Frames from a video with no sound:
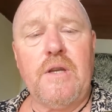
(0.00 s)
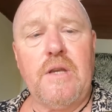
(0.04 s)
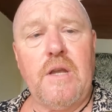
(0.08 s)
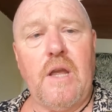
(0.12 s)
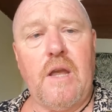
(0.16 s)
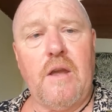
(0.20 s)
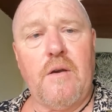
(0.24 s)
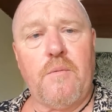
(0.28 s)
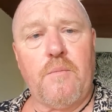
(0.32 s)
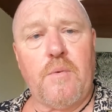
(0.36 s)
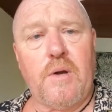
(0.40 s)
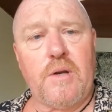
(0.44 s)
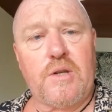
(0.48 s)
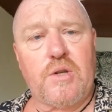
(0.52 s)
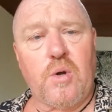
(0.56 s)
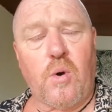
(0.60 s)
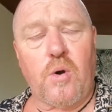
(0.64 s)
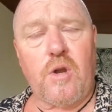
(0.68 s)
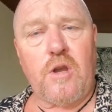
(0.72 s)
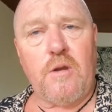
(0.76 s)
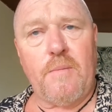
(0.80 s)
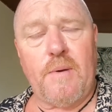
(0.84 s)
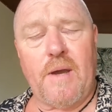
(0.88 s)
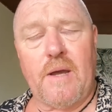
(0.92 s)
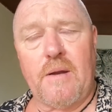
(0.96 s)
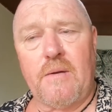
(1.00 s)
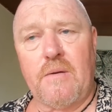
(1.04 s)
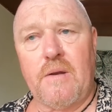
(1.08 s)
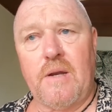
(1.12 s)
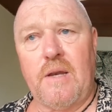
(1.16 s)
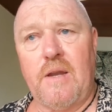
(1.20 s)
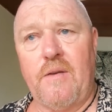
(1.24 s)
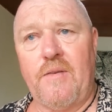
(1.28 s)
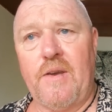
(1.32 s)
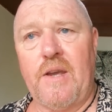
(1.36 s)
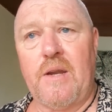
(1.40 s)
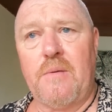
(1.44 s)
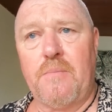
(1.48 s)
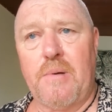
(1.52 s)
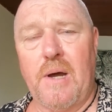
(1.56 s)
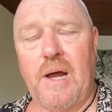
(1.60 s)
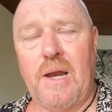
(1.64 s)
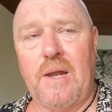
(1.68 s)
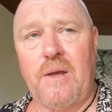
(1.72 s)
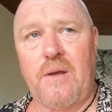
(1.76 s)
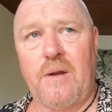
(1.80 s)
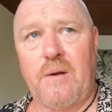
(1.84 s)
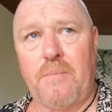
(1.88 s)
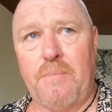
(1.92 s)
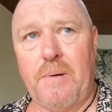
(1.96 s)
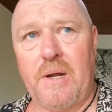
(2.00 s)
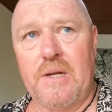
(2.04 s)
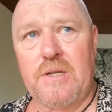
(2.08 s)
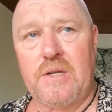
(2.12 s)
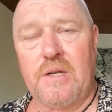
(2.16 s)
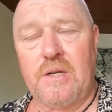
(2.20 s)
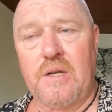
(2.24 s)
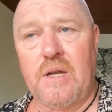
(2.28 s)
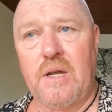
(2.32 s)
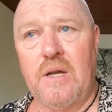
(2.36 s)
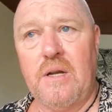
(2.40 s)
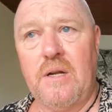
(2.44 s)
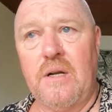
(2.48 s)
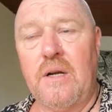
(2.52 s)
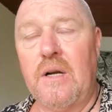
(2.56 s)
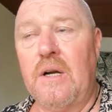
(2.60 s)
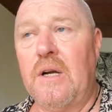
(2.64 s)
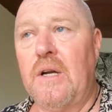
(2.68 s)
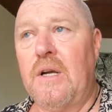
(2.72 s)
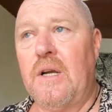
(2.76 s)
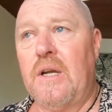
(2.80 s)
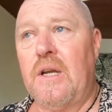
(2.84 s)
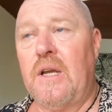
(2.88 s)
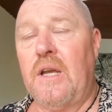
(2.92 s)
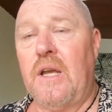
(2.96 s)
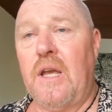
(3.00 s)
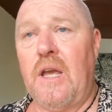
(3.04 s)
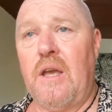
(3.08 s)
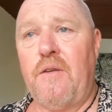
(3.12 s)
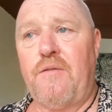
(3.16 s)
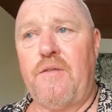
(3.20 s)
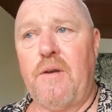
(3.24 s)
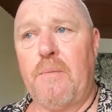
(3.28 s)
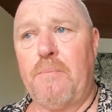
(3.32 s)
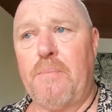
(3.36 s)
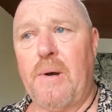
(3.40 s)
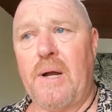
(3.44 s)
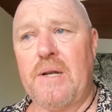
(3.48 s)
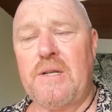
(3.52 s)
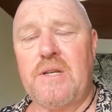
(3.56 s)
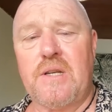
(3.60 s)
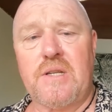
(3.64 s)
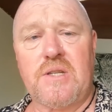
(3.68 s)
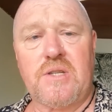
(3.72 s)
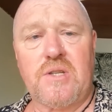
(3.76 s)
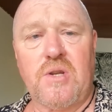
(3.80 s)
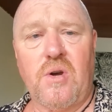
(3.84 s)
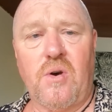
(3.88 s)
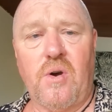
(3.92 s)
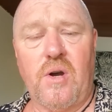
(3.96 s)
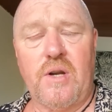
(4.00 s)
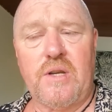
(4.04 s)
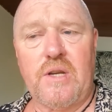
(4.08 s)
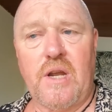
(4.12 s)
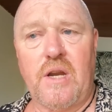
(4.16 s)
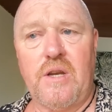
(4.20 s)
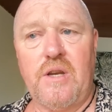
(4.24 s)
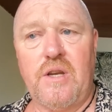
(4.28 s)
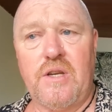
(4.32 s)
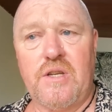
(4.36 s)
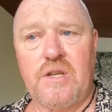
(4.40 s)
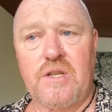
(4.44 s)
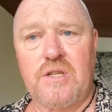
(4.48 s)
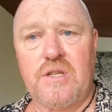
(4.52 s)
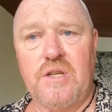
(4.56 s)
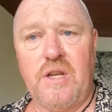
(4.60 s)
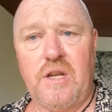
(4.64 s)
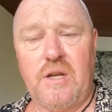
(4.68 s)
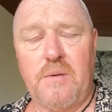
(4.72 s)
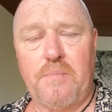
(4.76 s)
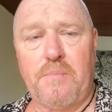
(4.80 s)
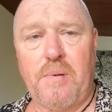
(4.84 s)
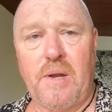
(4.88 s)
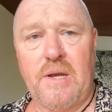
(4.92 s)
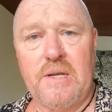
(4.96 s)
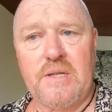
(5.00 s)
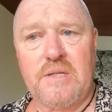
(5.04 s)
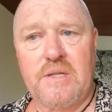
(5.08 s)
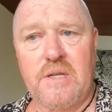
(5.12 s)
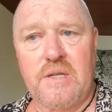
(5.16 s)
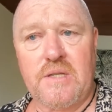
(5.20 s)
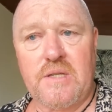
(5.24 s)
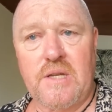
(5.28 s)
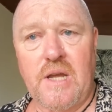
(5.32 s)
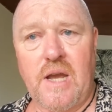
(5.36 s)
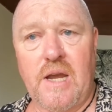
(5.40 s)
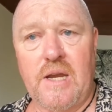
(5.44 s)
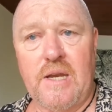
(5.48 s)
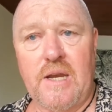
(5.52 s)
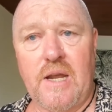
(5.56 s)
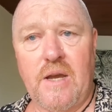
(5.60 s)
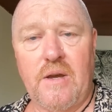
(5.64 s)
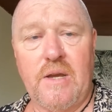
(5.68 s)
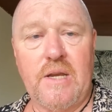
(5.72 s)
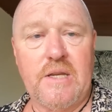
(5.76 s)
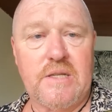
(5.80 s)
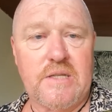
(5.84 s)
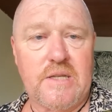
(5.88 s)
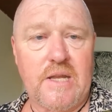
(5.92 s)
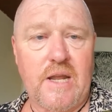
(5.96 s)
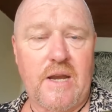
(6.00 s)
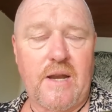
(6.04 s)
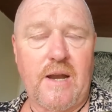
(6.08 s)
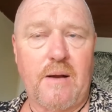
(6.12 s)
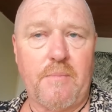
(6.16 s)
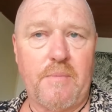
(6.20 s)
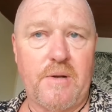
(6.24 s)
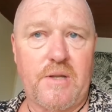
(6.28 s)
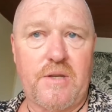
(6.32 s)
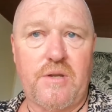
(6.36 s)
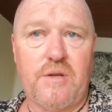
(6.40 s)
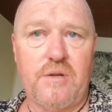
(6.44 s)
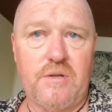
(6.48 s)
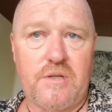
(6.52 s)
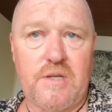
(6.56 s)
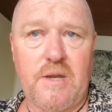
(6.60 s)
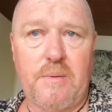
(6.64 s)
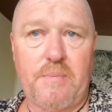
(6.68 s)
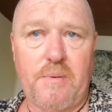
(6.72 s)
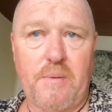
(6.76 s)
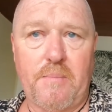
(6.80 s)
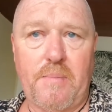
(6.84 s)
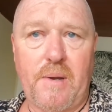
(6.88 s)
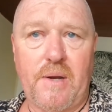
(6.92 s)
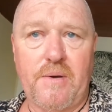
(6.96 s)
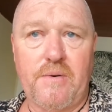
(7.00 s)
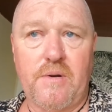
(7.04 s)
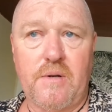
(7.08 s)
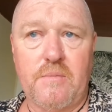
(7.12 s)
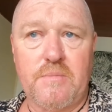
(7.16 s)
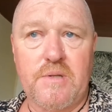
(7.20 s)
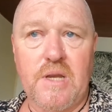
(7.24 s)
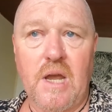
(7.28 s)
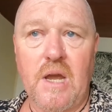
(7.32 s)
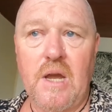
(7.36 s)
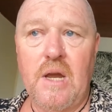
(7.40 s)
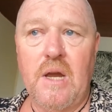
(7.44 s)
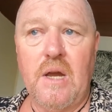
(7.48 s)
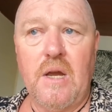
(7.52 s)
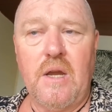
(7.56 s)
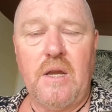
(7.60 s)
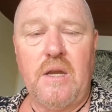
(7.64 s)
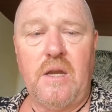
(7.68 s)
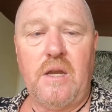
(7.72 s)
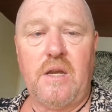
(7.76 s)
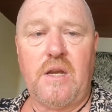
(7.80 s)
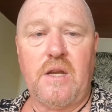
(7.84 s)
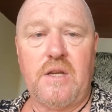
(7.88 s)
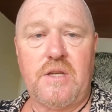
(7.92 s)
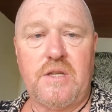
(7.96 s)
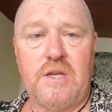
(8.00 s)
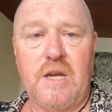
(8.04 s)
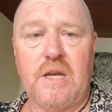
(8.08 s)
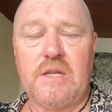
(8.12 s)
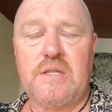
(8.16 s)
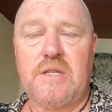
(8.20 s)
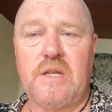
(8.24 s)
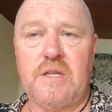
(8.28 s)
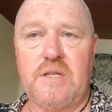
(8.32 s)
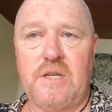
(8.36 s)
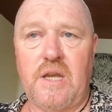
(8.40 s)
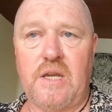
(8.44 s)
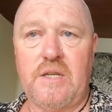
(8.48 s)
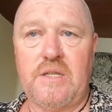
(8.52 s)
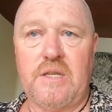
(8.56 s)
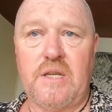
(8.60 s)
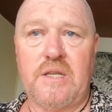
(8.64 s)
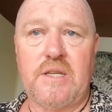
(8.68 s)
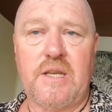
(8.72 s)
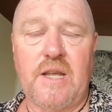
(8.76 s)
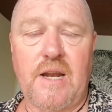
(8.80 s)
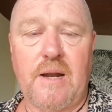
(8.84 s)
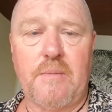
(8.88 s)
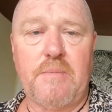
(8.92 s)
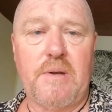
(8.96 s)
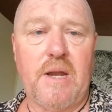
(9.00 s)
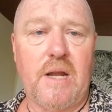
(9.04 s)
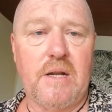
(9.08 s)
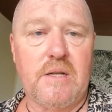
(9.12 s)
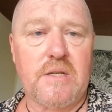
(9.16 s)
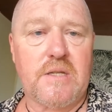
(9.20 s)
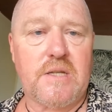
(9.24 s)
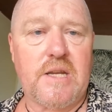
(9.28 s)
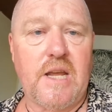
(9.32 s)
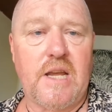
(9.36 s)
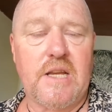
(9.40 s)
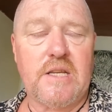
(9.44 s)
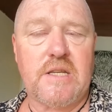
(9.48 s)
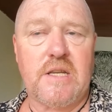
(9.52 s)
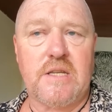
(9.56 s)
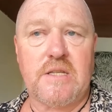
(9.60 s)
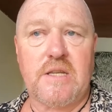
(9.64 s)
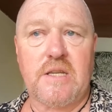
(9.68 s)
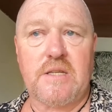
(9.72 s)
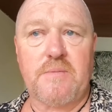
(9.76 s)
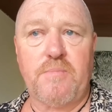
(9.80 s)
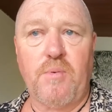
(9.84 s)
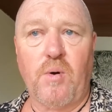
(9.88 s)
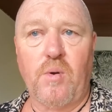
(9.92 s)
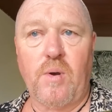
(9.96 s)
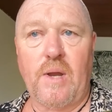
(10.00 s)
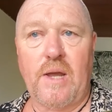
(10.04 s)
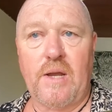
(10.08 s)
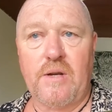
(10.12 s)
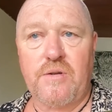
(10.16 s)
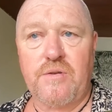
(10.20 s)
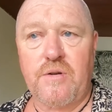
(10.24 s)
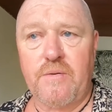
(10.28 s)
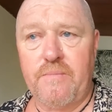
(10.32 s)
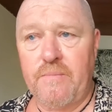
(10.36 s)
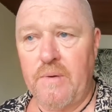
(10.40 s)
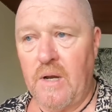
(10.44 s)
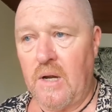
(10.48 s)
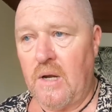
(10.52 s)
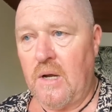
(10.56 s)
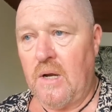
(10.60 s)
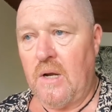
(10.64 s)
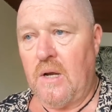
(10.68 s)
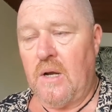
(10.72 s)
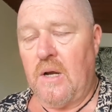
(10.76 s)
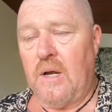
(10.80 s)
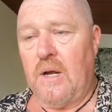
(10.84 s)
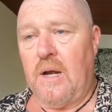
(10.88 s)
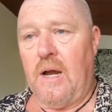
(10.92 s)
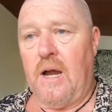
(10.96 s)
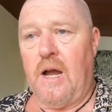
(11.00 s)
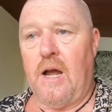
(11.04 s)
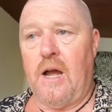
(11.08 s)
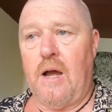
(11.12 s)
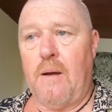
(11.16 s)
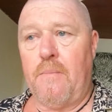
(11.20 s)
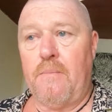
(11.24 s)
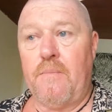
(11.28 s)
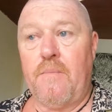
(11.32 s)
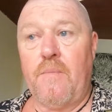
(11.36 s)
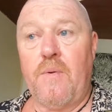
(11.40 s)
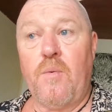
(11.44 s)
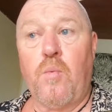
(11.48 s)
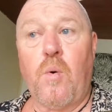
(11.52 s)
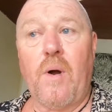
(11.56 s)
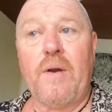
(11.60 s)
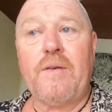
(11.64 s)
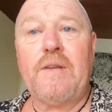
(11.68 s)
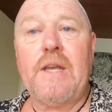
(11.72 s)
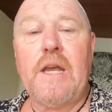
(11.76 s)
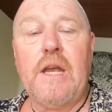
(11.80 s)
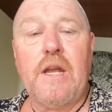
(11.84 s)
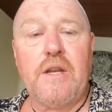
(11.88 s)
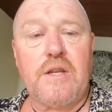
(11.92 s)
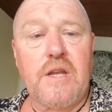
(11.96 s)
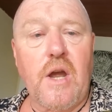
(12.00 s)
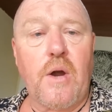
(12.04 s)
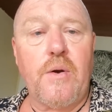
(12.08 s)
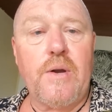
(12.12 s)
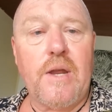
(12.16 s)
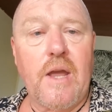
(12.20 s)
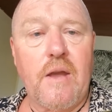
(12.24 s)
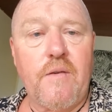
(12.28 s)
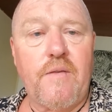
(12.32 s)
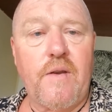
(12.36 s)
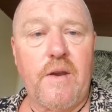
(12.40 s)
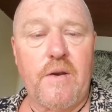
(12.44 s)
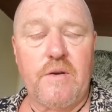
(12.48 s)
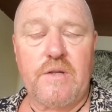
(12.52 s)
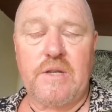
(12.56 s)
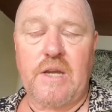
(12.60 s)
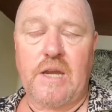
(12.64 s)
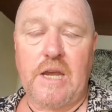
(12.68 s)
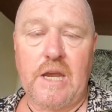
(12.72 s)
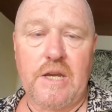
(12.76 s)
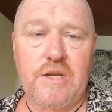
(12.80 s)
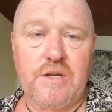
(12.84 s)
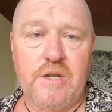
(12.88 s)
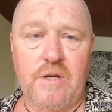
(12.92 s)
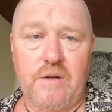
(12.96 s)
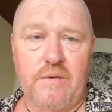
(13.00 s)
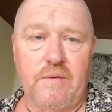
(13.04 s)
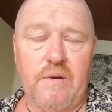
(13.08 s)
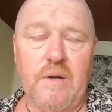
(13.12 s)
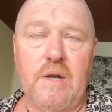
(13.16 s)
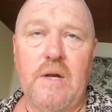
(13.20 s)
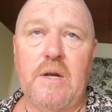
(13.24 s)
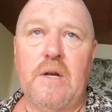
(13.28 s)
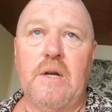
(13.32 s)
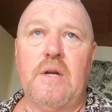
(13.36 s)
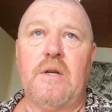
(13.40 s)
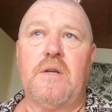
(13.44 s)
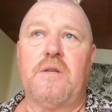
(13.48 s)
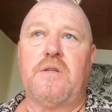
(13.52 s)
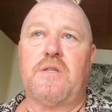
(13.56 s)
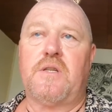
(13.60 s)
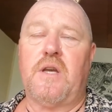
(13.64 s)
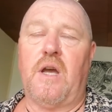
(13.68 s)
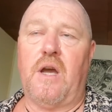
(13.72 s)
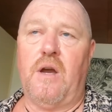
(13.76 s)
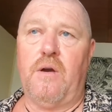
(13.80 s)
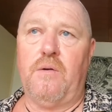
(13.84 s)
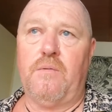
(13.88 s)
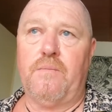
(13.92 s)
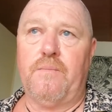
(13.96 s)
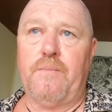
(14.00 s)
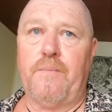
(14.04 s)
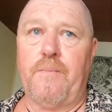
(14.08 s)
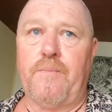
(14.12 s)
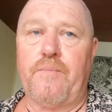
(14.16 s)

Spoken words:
yeah, we're talking about living in Bali on a budget. If your budget's tight and you just need a place to stay, now he's set it up with 2 separate bedrooms. You could just as easily set up downstairs as a small lounge room. One thing you don't have here is a kitchen. So